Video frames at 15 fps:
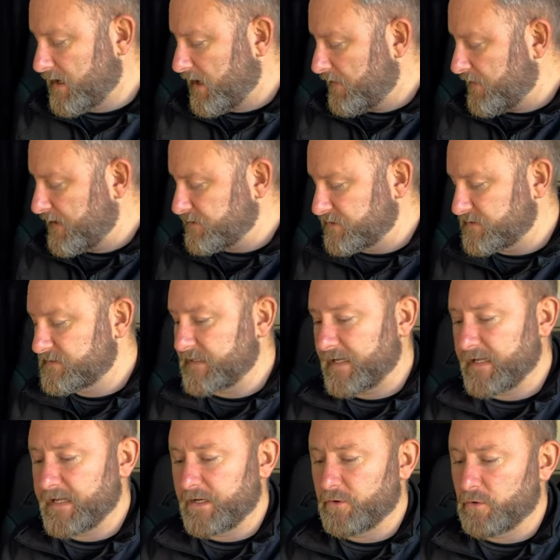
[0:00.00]
And then you
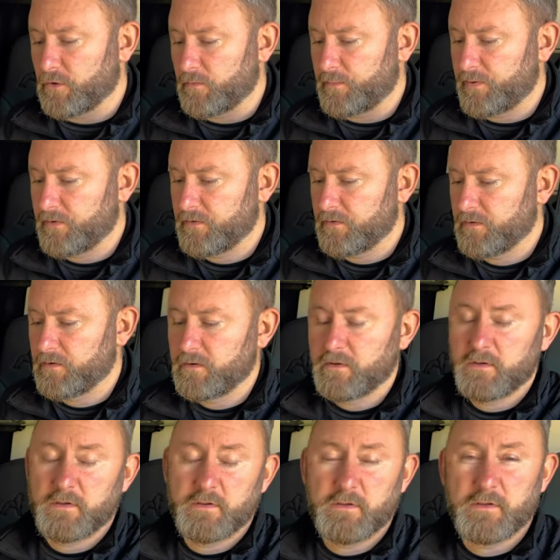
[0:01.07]
sync it up
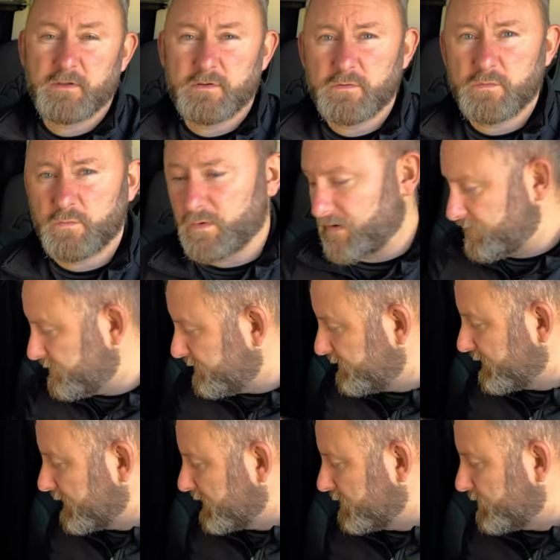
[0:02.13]
with
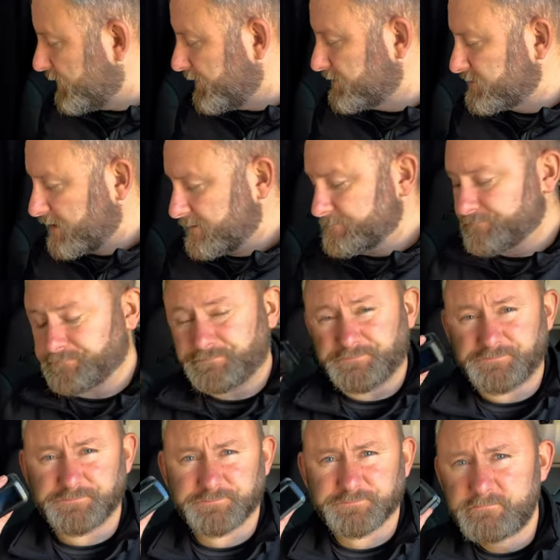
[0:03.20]
the little monitor.
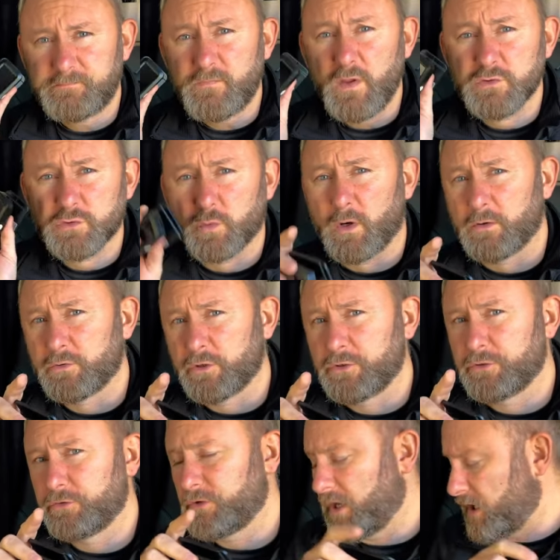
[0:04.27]
So, what I'm going to
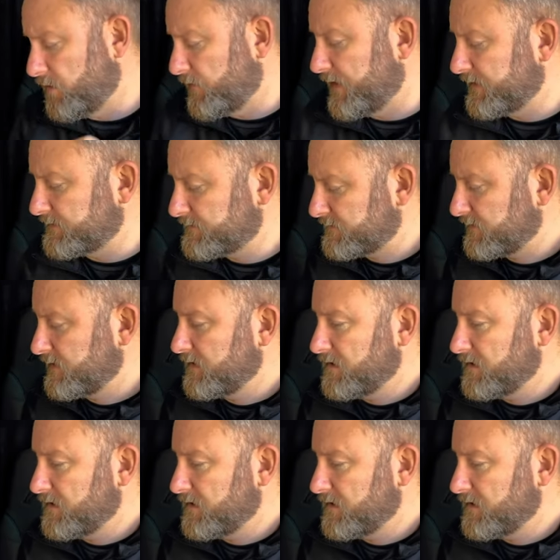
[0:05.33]
do now is